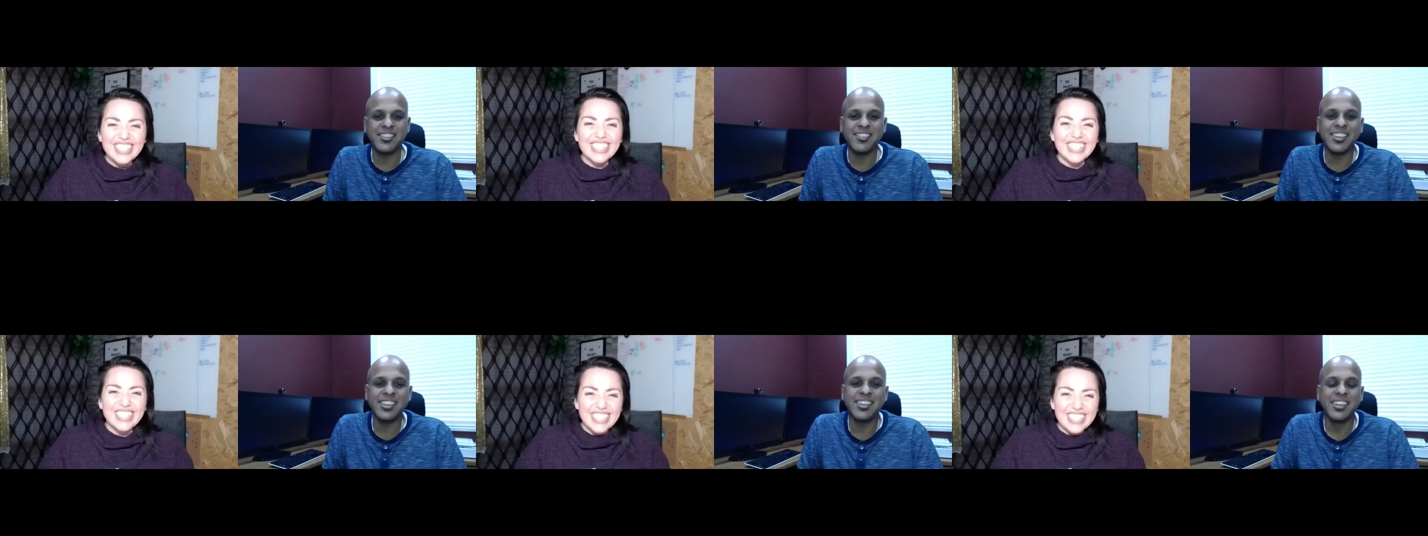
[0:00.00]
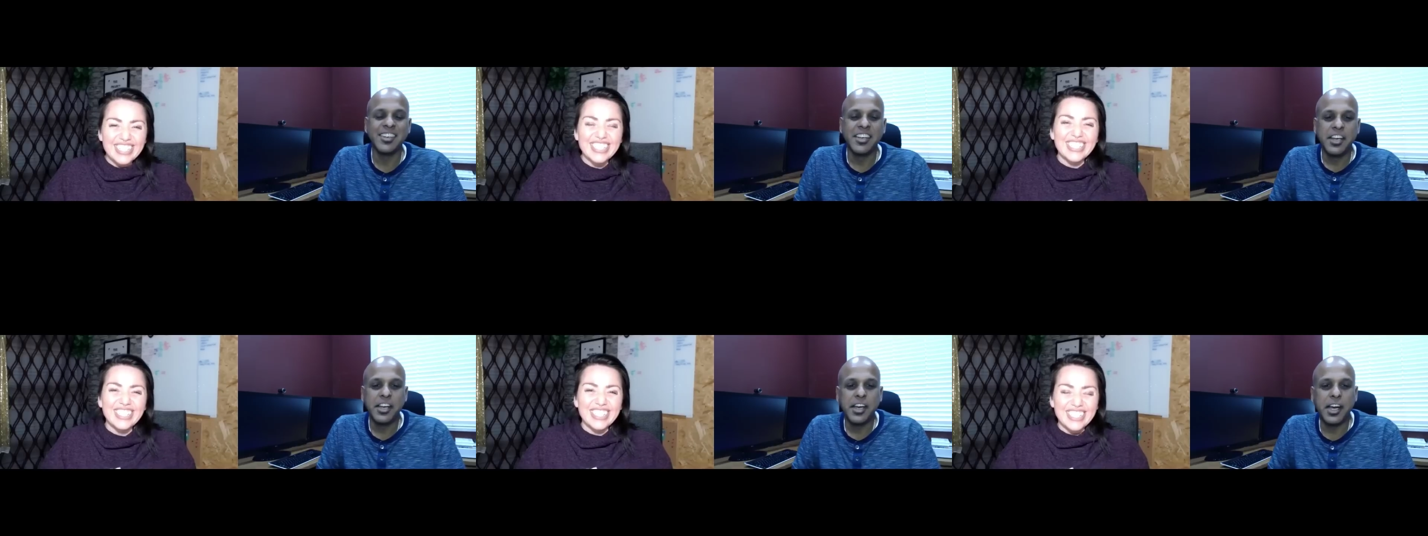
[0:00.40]
Speaker 1: great.
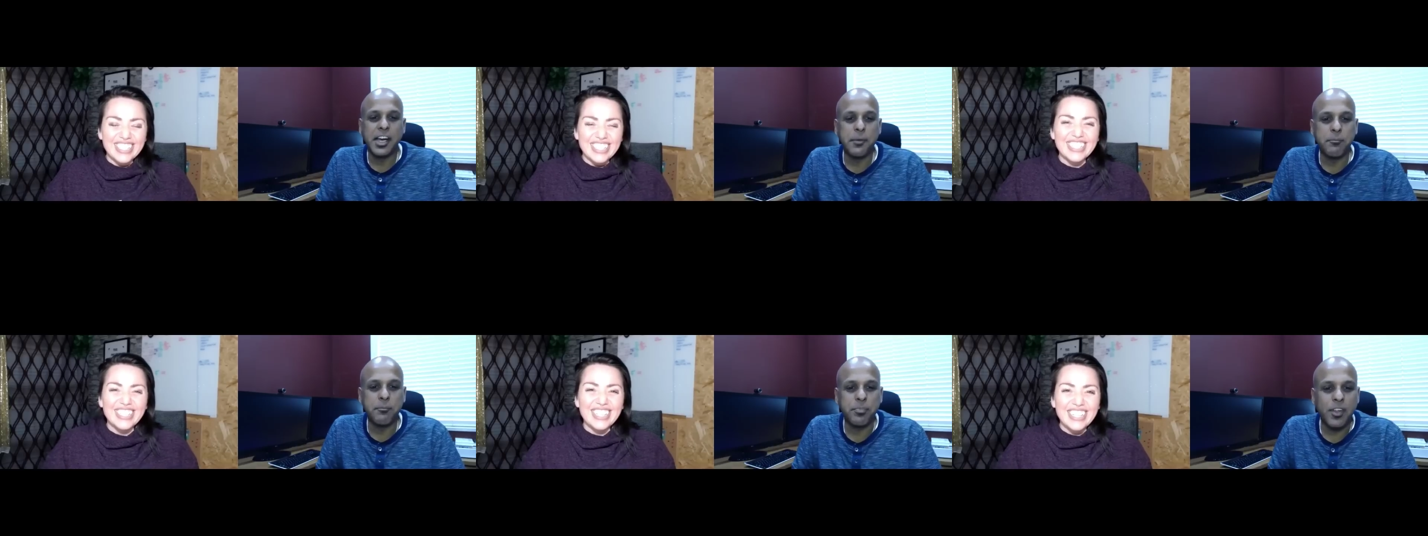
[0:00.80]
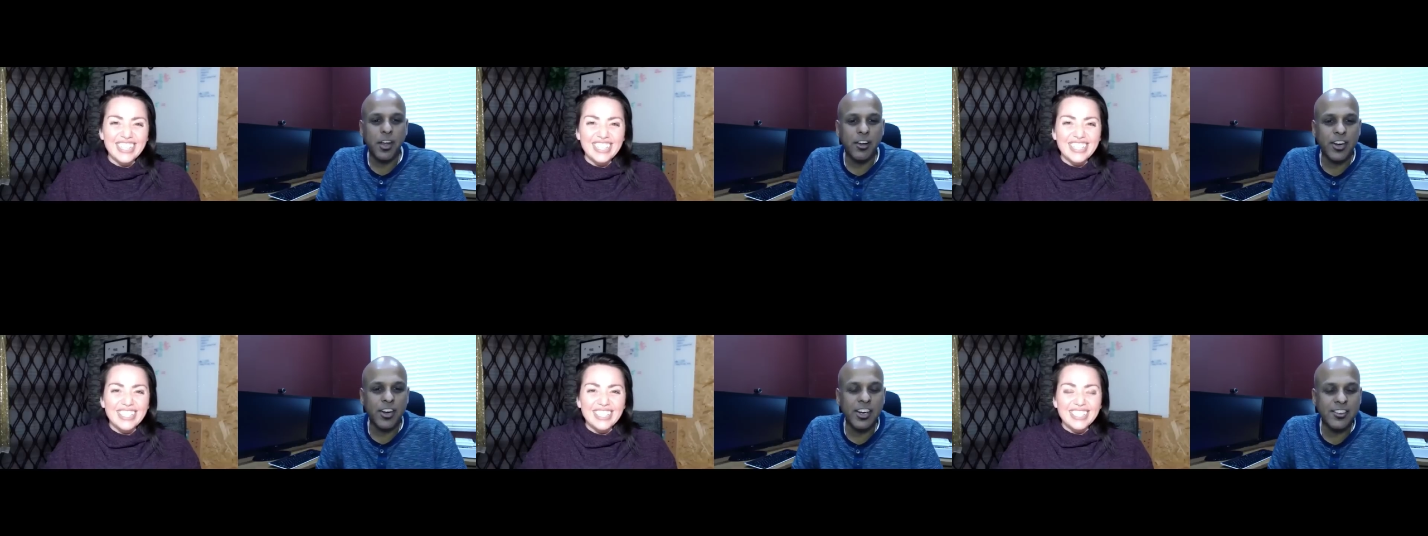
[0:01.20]
Um,
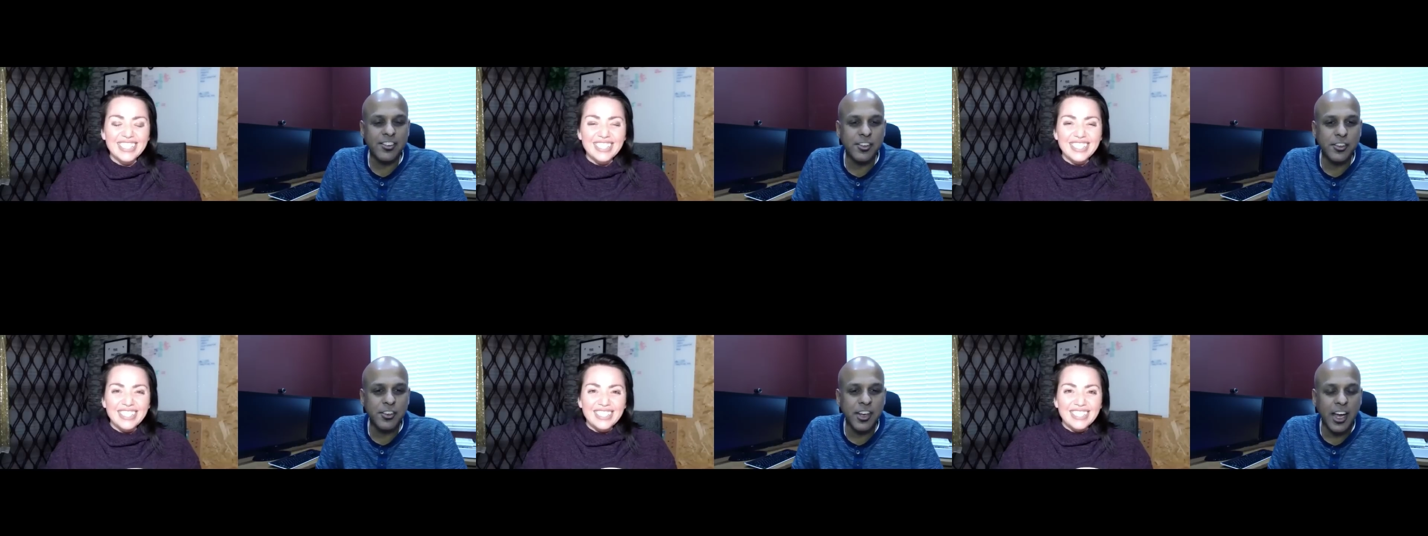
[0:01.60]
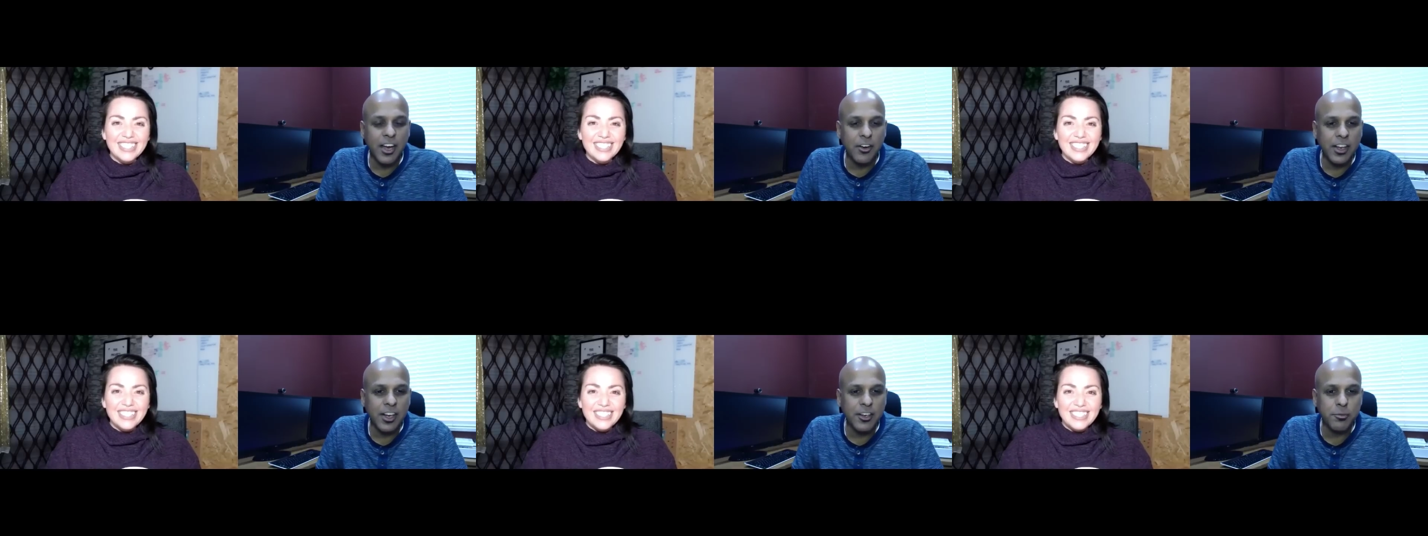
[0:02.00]
all right. So
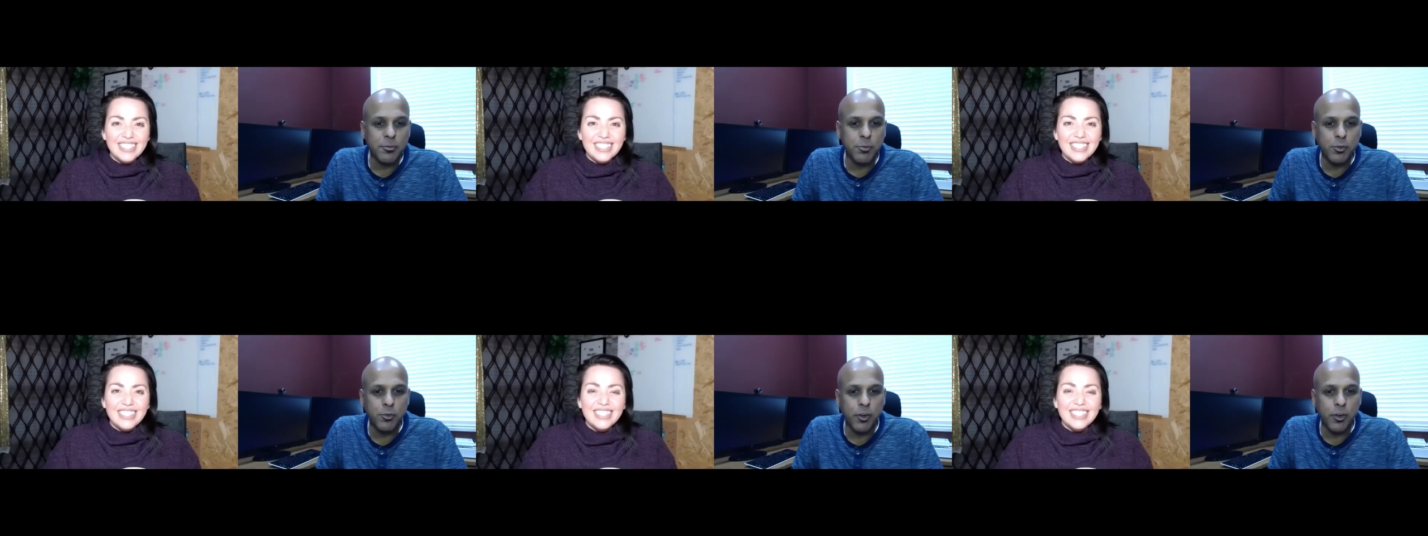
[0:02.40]
now let's move